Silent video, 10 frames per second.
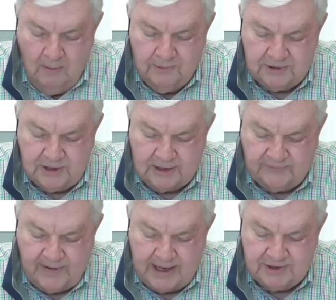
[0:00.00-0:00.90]
Recess
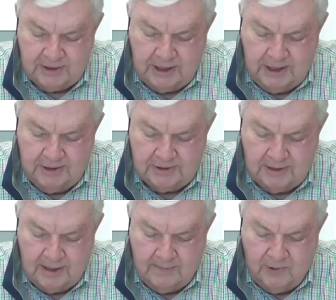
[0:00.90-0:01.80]
vaccines
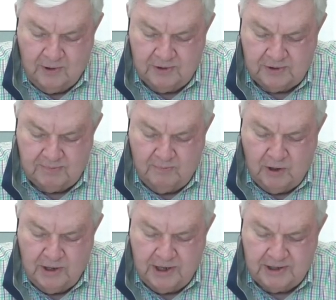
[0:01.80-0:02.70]
and
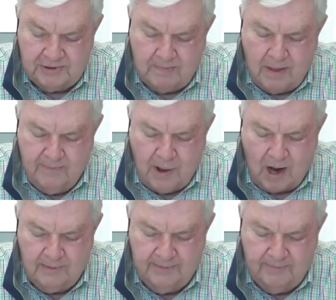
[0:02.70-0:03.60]

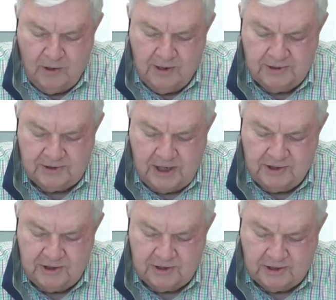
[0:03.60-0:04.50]

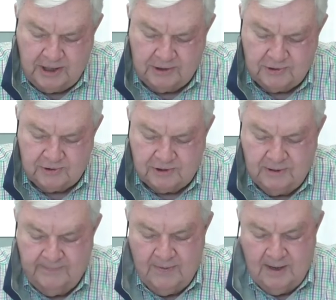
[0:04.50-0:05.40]
immunization schedules,
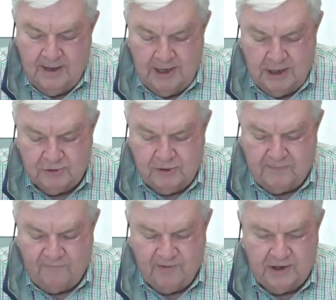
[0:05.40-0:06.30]
injury
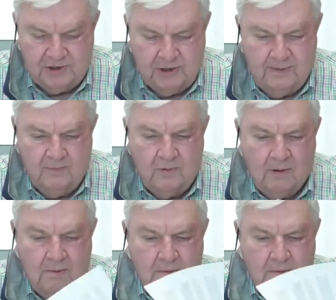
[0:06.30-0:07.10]
prevention, and more.